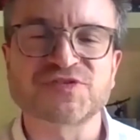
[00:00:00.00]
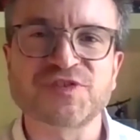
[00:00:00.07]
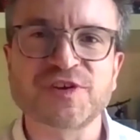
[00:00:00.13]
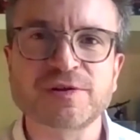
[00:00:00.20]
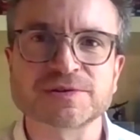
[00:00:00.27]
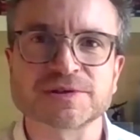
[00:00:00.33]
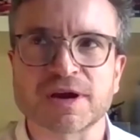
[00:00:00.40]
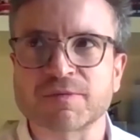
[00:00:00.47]

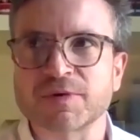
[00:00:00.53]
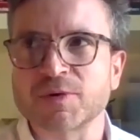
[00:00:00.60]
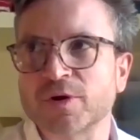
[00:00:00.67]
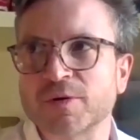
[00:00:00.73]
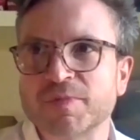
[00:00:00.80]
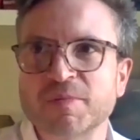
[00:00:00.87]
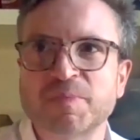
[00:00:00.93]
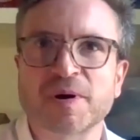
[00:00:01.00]
feels like. We
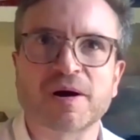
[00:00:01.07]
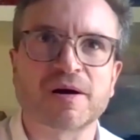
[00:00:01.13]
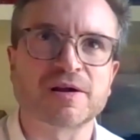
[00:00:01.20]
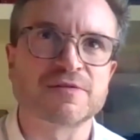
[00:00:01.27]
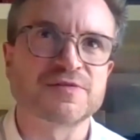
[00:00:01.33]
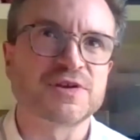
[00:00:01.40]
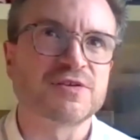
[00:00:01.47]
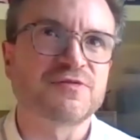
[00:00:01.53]
want to be part
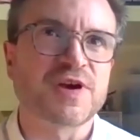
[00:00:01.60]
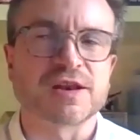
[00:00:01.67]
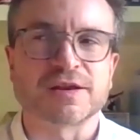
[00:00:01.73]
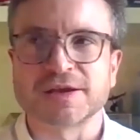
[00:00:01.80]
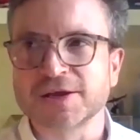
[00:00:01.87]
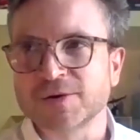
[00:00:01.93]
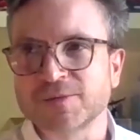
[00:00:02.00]
of the event.